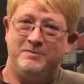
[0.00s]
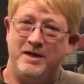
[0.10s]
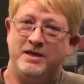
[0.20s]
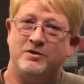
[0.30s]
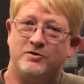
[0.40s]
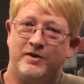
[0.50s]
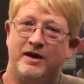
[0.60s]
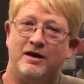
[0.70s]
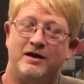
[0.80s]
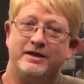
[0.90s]
experience was
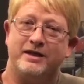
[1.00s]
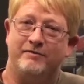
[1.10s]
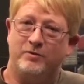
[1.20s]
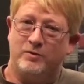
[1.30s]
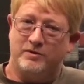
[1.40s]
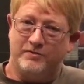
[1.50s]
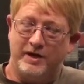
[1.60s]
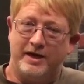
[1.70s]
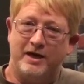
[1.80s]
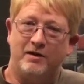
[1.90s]
very nice. Everyone was
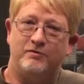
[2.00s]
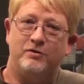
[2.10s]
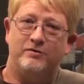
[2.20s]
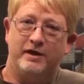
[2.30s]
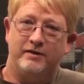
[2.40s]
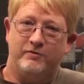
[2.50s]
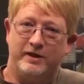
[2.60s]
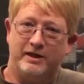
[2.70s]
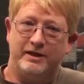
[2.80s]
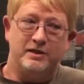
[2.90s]
very helpful, very
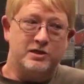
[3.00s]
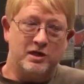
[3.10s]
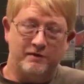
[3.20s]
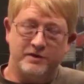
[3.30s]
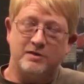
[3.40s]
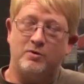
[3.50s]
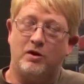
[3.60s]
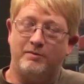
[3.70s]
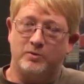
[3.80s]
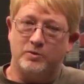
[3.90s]
friendly. The service
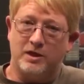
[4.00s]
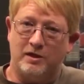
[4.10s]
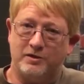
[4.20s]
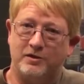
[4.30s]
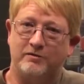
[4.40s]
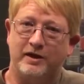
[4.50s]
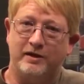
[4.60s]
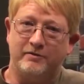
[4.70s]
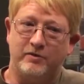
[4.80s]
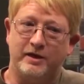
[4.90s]
department was also
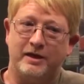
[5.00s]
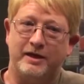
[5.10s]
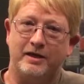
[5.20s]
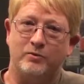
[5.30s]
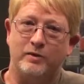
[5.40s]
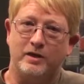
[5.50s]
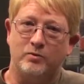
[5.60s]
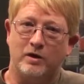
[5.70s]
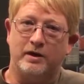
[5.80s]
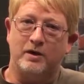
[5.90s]
very friendly with
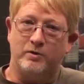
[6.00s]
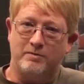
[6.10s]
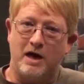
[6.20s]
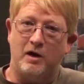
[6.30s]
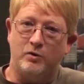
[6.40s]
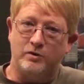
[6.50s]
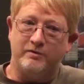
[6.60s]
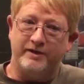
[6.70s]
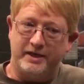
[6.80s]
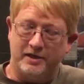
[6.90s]
working with my older
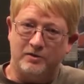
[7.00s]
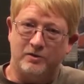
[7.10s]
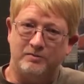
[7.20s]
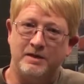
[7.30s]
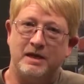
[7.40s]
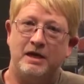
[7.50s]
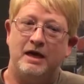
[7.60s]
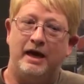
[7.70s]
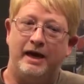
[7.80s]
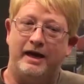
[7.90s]
vehicle,
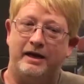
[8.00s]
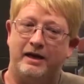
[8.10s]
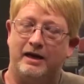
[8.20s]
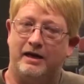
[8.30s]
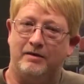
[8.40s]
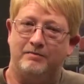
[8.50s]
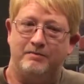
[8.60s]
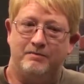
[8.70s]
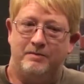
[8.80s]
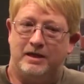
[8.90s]
and
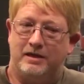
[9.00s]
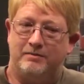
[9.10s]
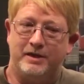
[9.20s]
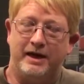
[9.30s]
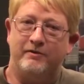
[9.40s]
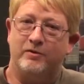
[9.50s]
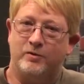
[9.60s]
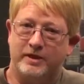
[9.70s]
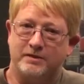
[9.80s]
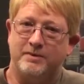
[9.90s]
but
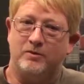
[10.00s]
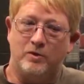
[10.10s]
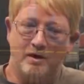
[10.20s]
everyone has been